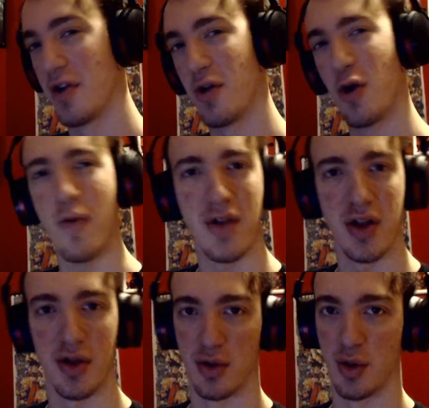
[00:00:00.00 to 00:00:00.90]
you know,
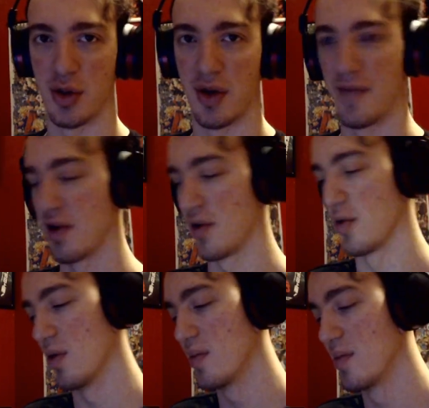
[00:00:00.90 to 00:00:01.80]
hopefully they'll do something cool.